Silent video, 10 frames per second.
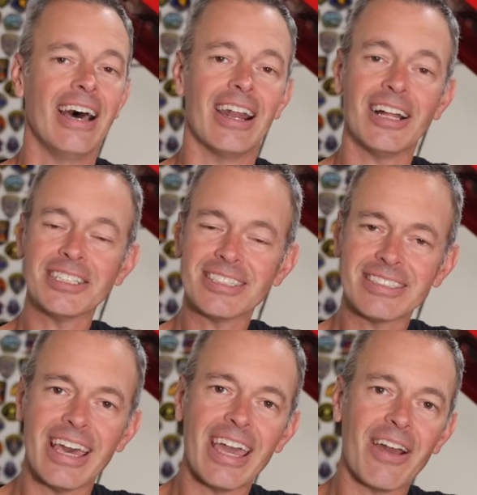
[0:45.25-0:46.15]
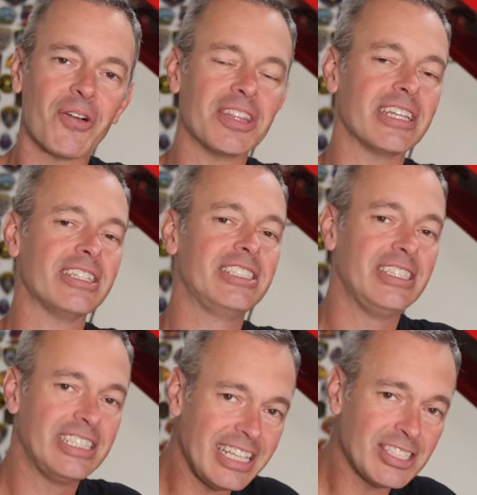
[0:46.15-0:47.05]
And I'll just say, when the
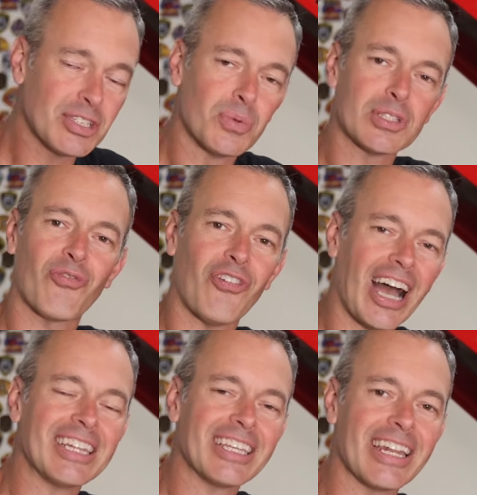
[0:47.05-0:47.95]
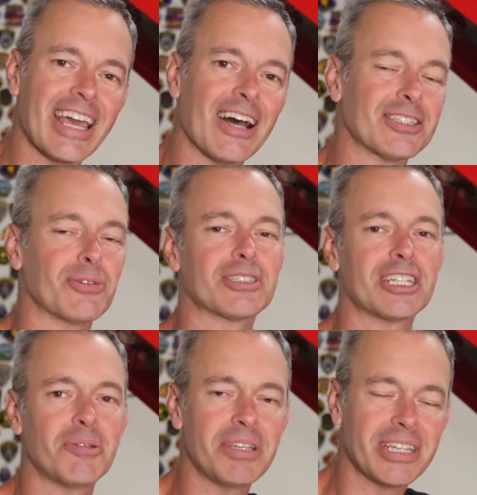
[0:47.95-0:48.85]
Diesel was finally announced it was
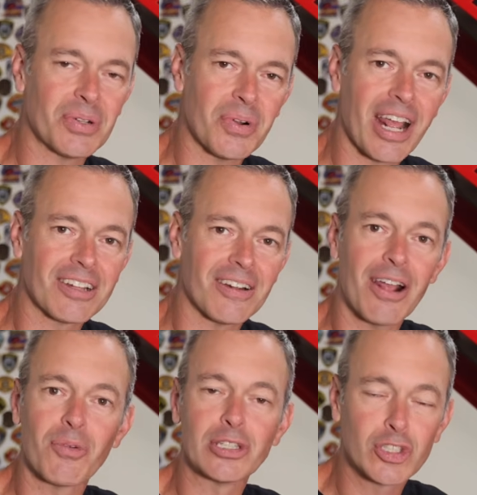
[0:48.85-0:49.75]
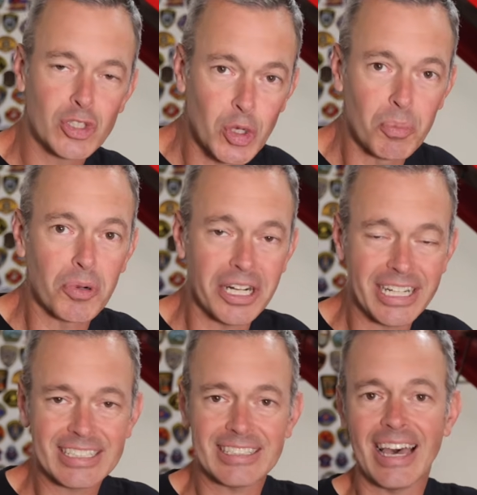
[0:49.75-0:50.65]
going to be in the Wrangler, I was super
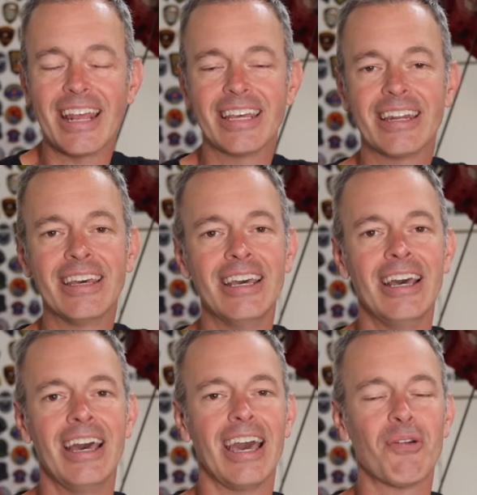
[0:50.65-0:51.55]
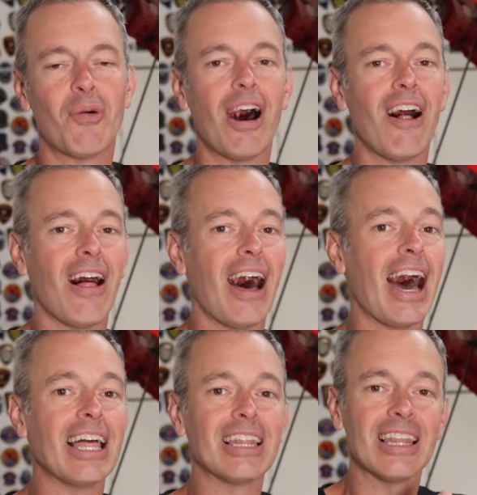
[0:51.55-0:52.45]
excited. And while
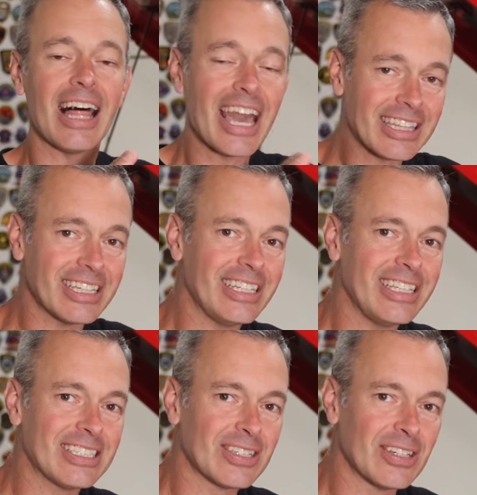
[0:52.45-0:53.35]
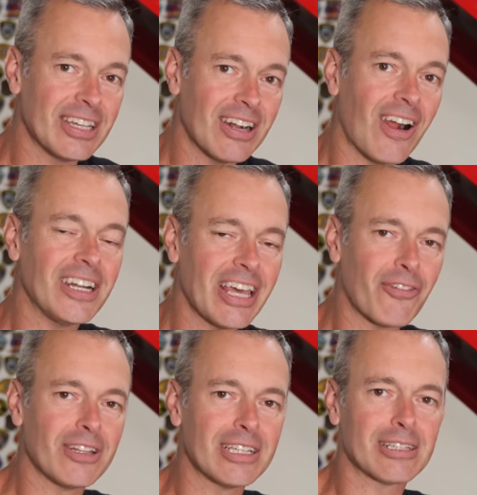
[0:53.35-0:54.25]
I like the Diesel, there are
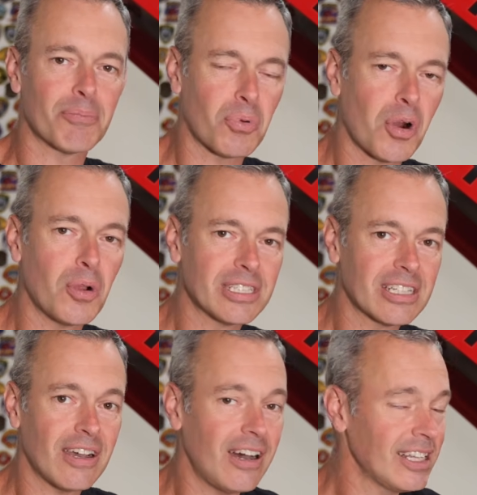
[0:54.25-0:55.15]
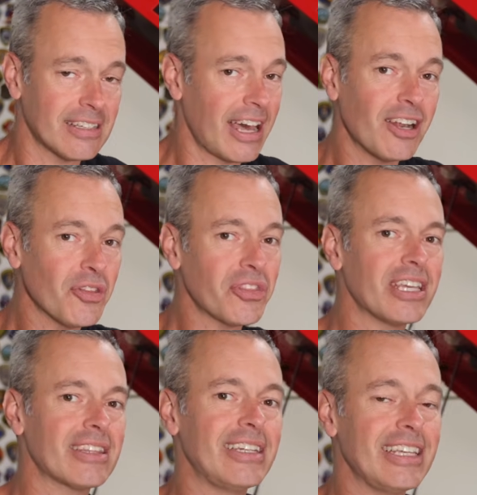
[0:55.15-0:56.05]
definitely some pros and cons, and I don't
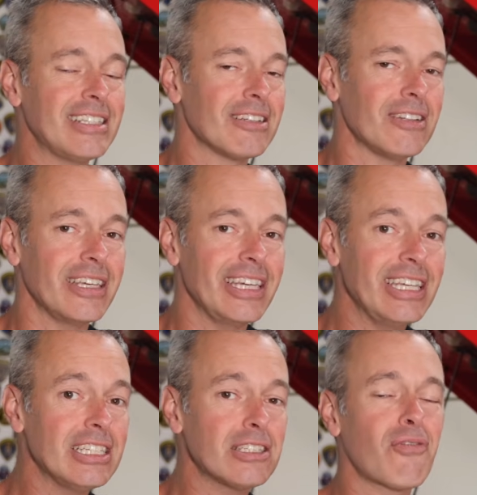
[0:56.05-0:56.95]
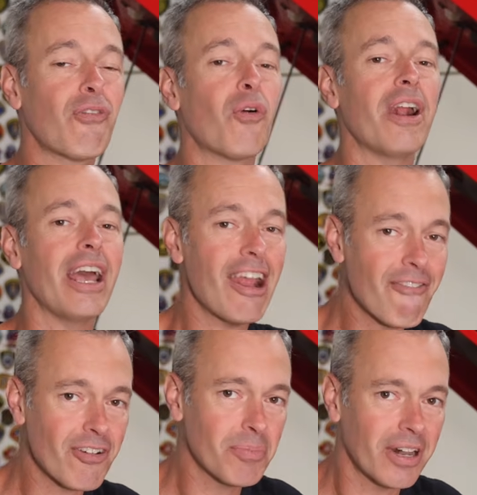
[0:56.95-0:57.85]
think the Diesel is for
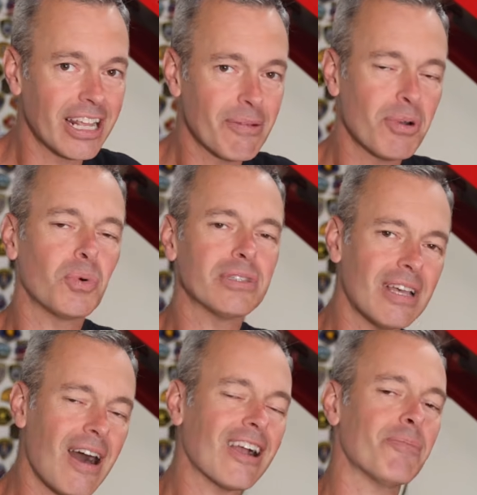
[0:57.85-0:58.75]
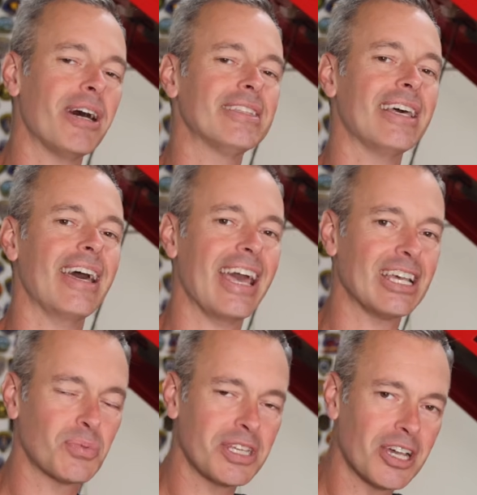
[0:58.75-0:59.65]
everybody, but we'll talk about that
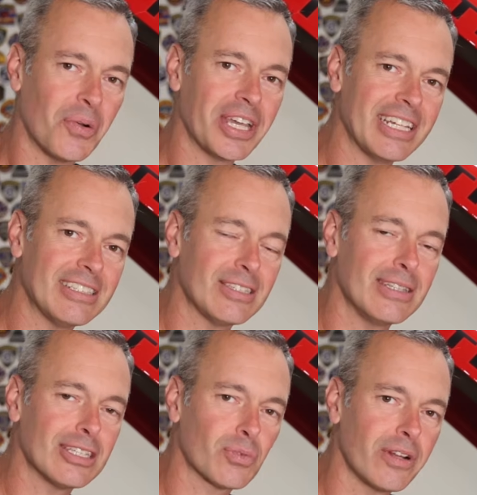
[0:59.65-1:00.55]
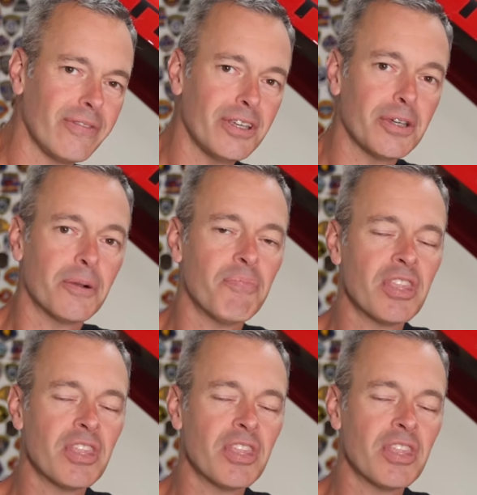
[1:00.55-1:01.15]
as we go into this review.